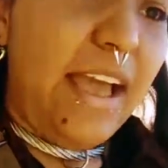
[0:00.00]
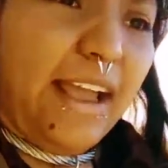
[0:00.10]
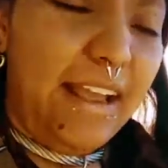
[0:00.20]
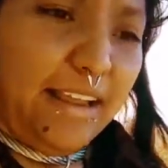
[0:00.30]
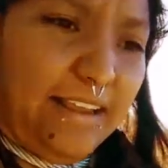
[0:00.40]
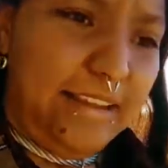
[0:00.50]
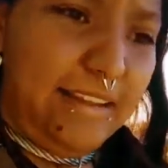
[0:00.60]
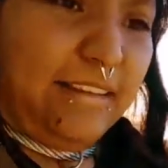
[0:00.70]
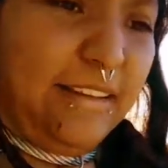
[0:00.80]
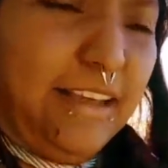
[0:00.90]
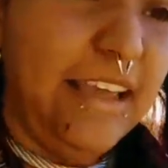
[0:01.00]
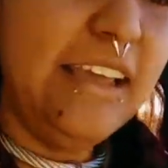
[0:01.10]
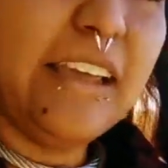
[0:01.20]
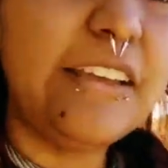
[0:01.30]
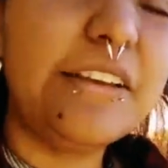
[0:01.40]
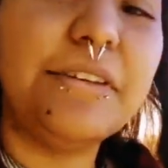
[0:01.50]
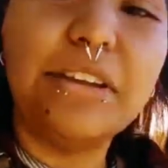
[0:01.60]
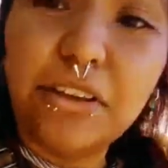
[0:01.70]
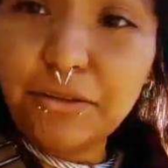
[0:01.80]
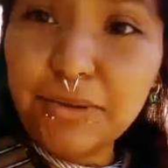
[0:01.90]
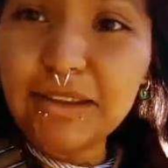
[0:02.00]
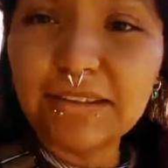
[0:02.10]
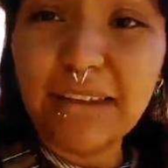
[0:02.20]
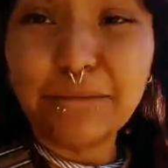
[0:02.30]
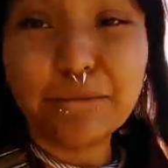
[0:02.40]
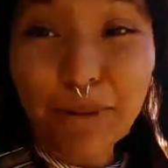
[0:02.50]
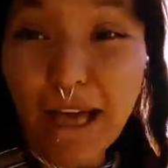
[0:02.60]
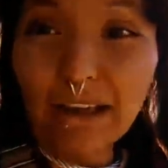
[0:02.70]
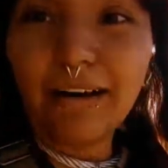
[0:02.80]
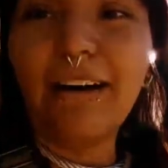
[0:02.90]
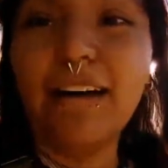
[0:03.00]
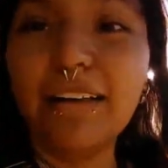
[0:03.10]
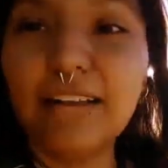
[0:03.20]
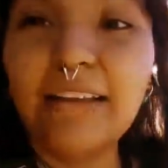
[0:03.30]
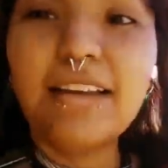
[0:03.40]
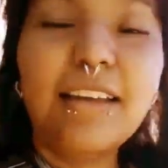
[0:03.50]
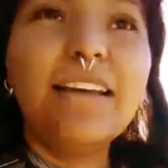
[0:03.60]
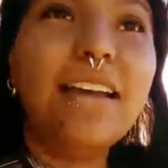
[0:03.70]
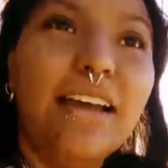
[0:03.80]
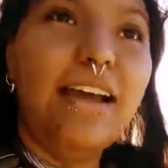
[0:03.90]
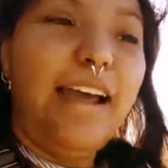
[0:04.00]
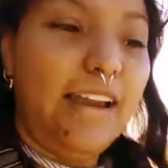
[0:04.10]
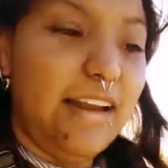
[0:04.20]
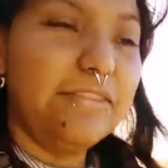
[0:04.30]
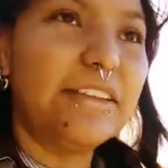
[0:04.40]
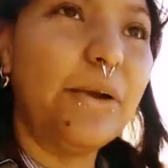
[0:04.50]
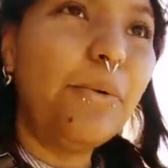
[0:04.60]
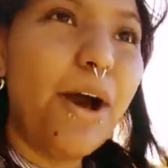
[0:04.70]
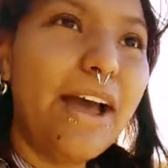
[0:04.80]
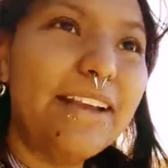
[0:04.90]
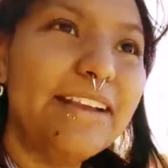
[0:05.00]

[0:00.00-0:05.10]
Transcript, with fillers: And you know, he told me his name was Black Hawk. And I was like, what?